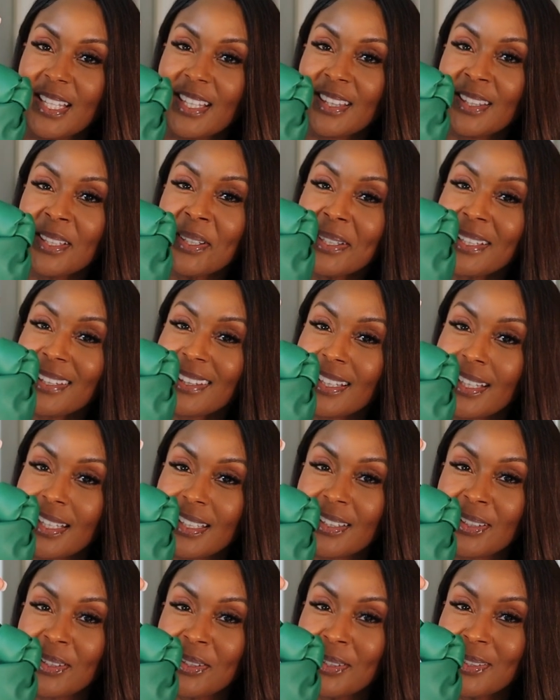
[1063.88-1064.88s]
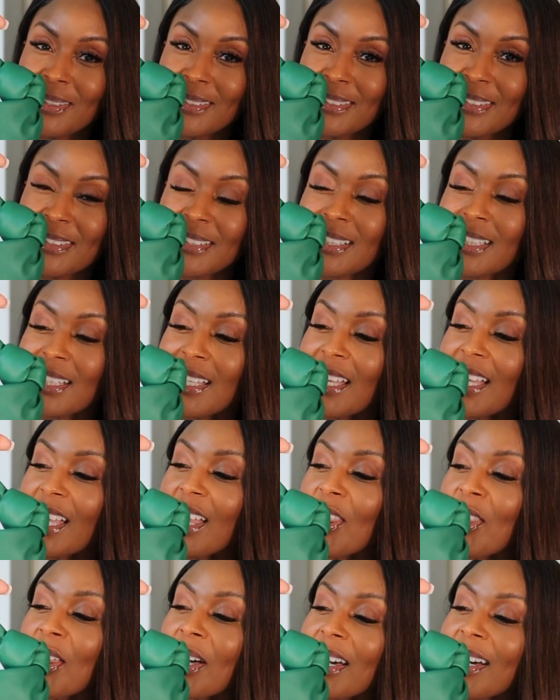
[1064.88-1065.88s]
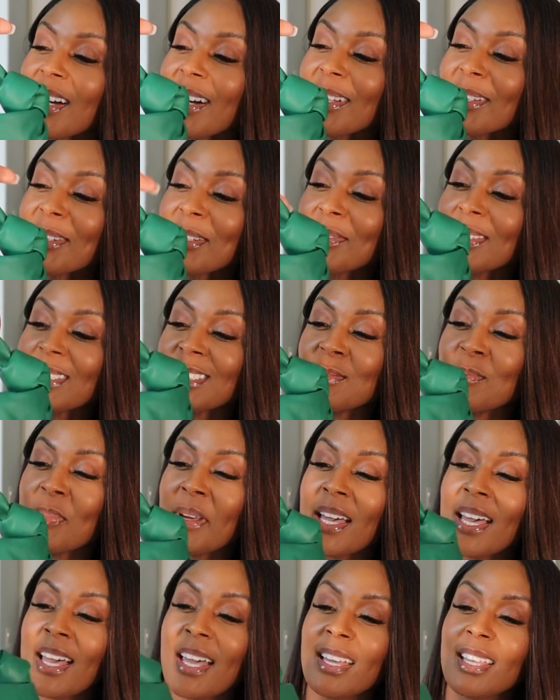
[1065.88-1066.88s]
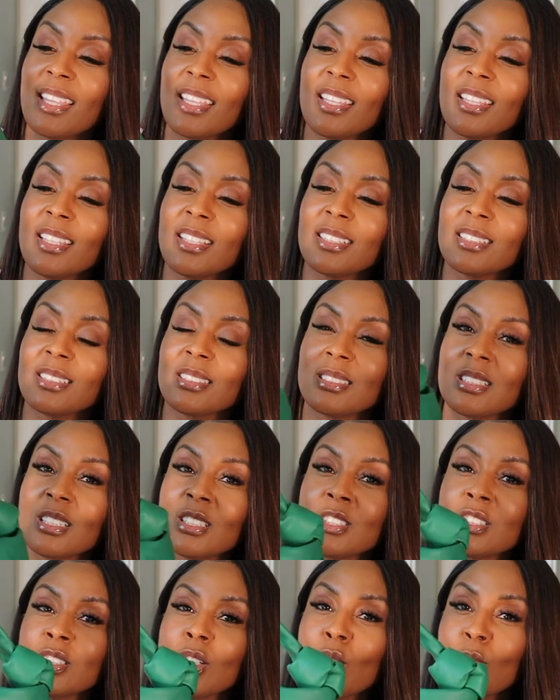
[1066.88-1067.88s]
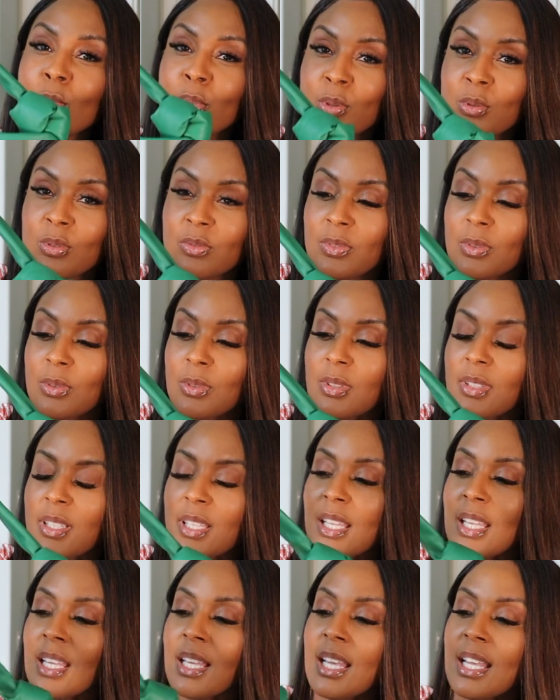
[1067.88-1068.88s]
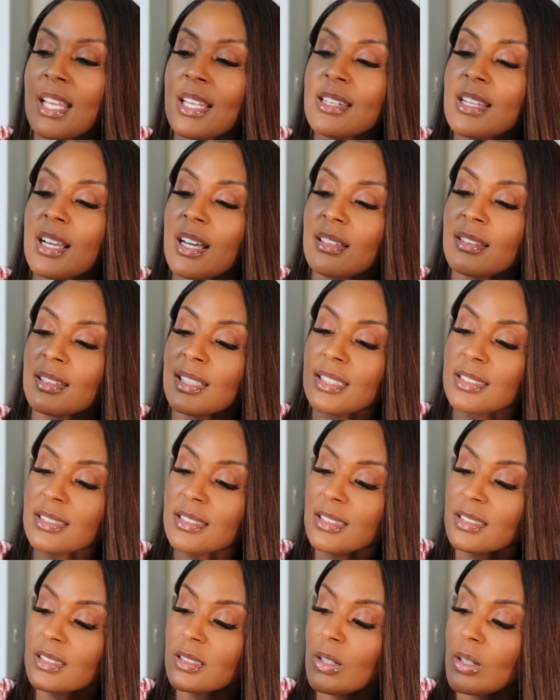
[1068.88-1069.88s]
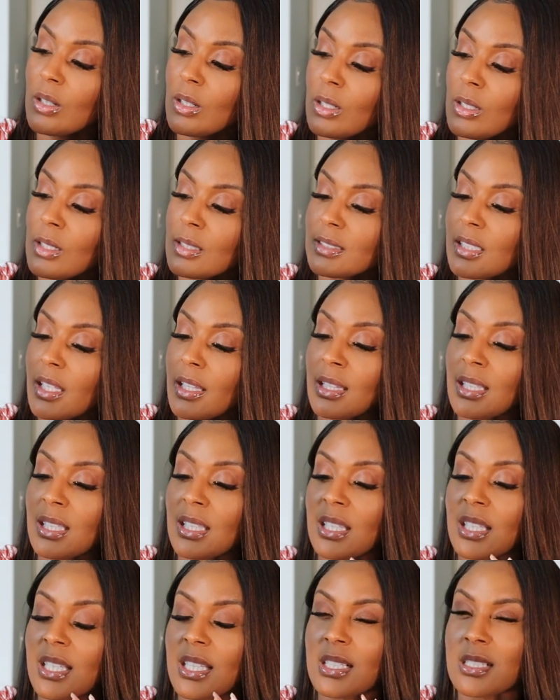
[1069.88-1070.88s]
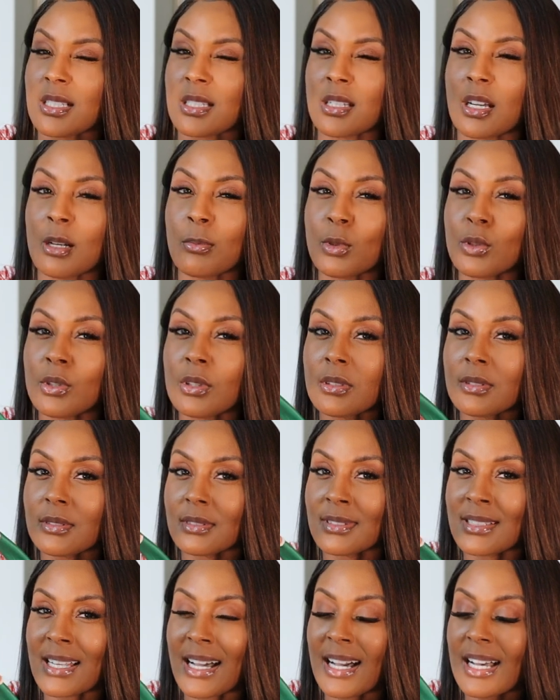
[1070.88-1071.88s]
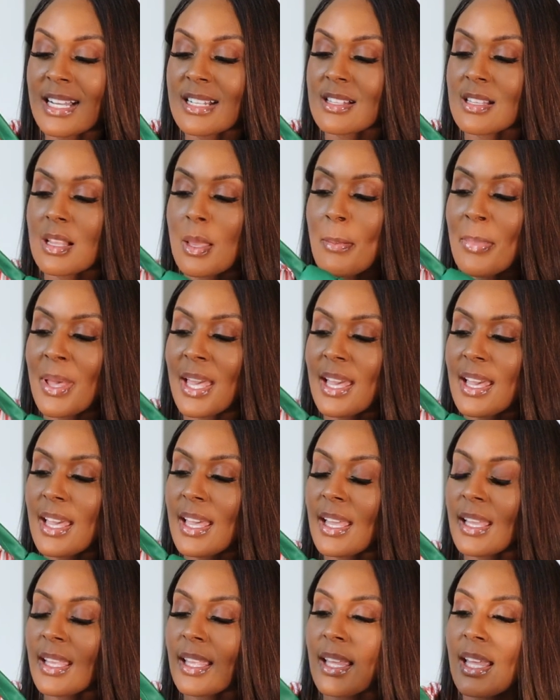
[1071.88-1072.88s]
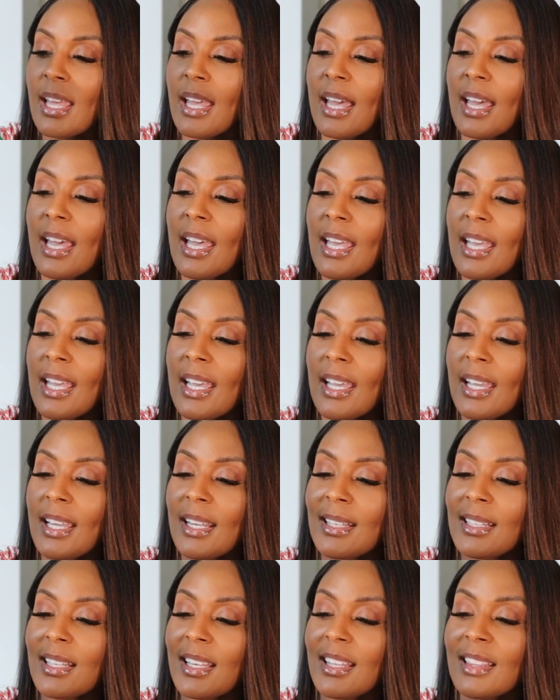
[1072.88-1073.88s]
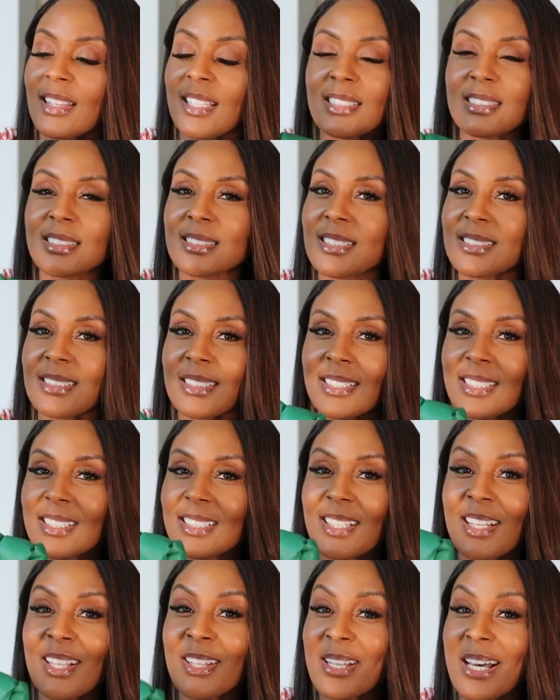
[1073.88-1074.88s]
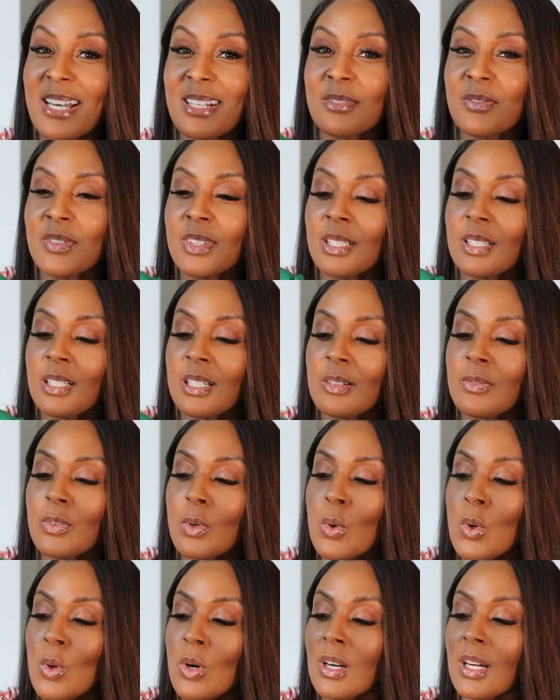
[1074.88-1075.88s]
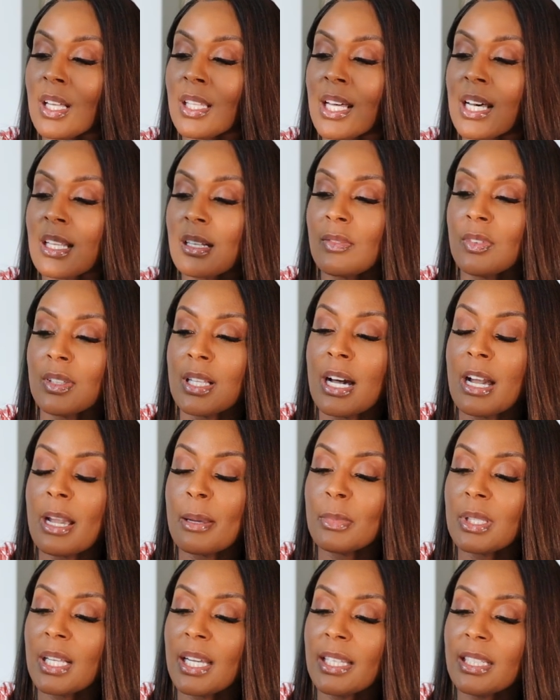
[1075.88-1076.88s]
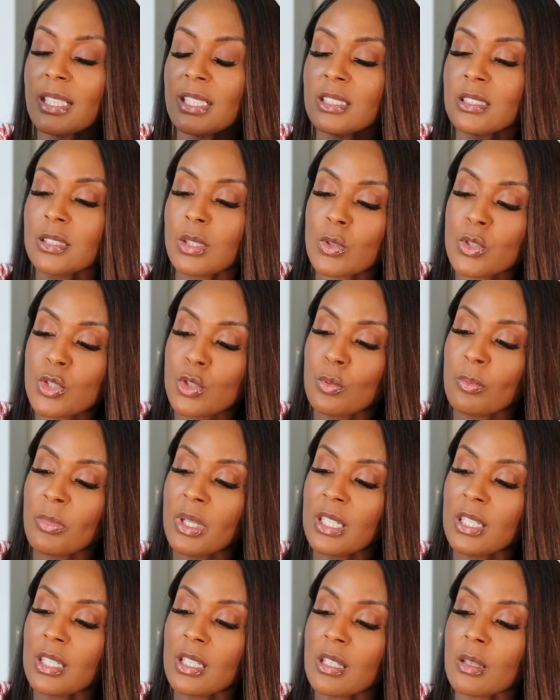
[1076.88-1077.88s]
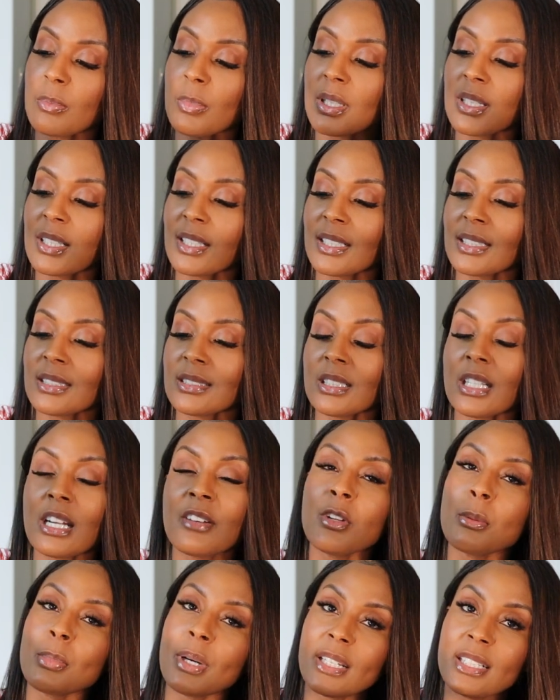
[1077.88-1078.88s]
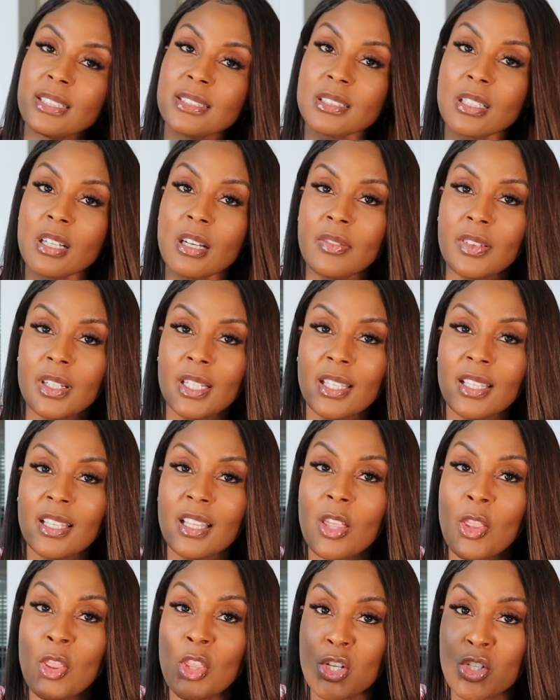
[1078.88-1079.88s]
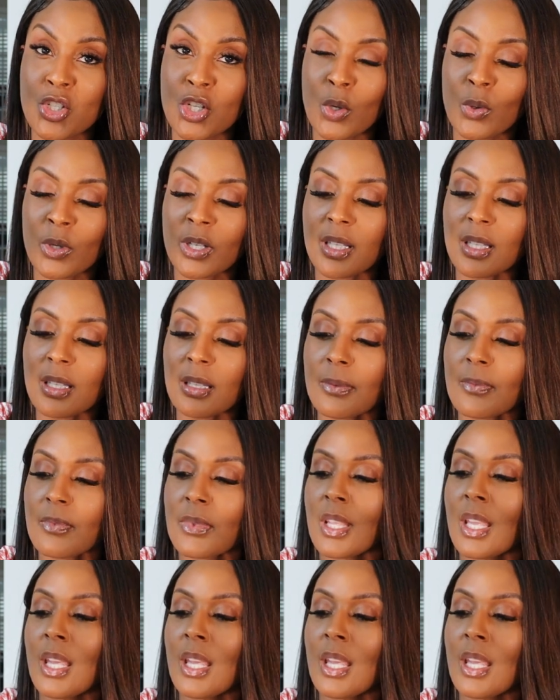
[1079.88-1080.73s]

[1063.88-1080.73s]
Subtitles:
Look at that, y'all. The color of this bag is so beautiful. Now this is called the double knot bag. And this doesn't get a lot of love or a lot of limelight in social media because everybody's coveting the Jody.